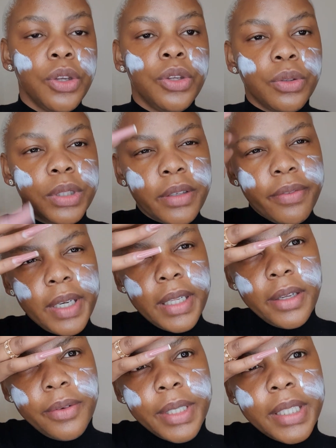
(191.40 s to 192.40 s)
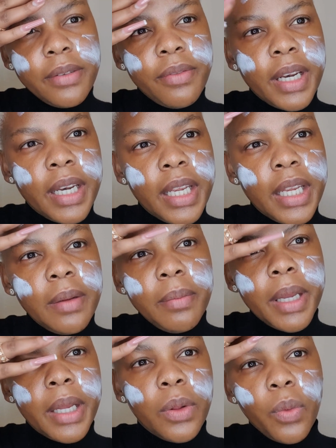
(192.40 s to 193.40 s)
you'll definitely receive an
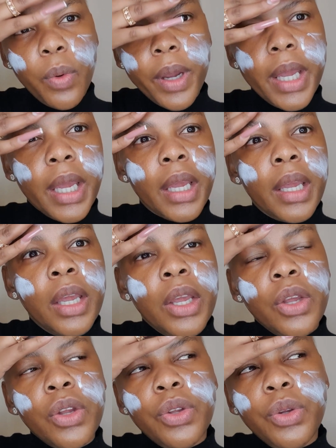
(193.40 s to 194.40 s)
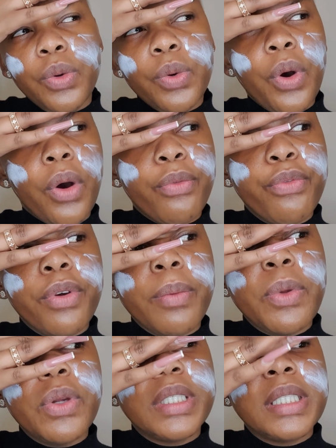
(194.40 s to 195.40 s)
email where you confirm
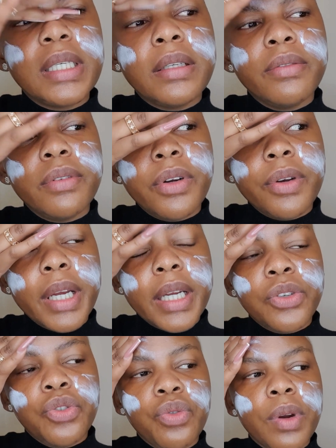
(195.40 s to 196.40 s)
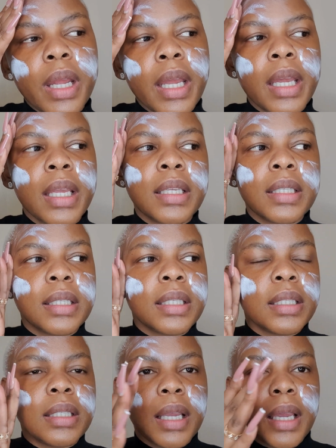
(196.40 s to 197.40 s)
your delivery
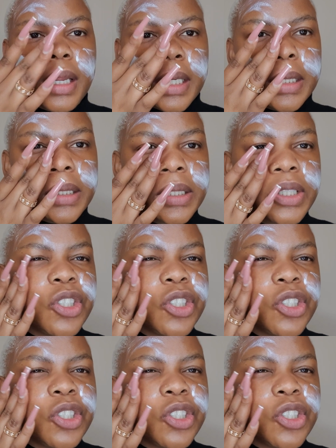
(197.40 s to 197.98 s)
address and